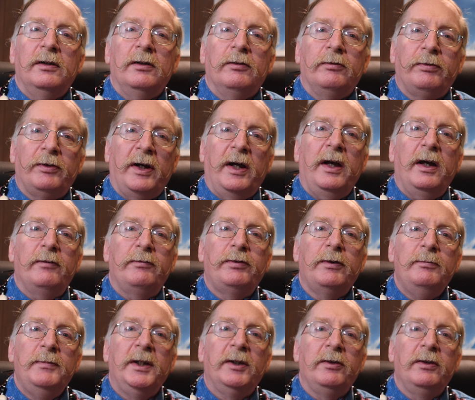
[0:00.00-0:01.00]
for
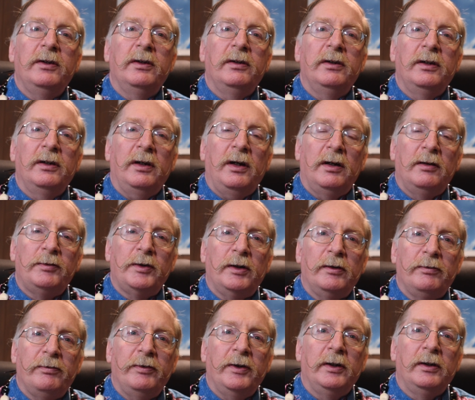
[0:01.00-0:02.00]
500,000 of our
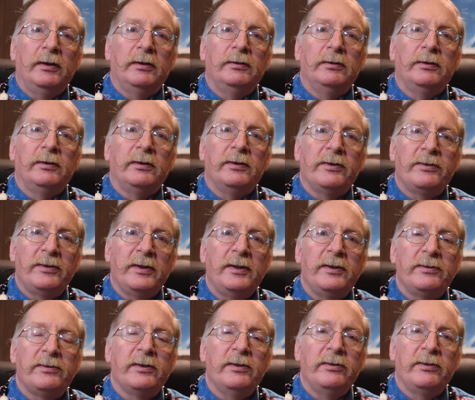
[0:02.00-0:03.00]
fellow
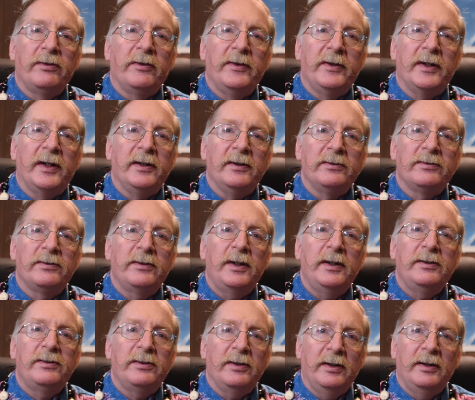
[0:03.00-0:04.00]
citizens in the United
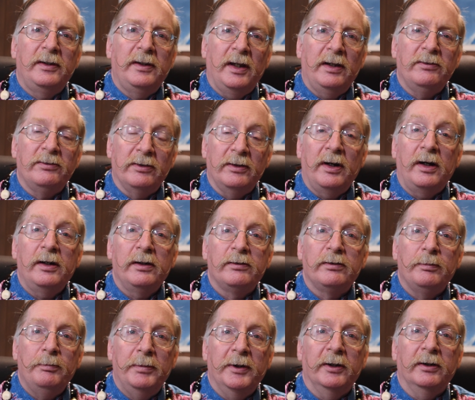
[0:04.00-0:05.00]
States, it has not
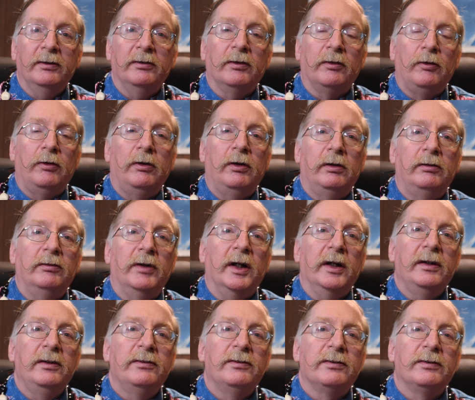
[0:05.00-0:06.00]
been all
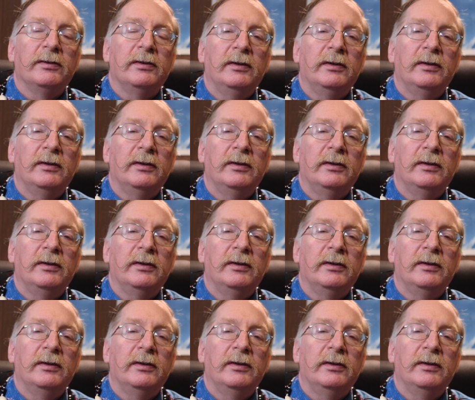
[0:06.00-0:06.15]
right.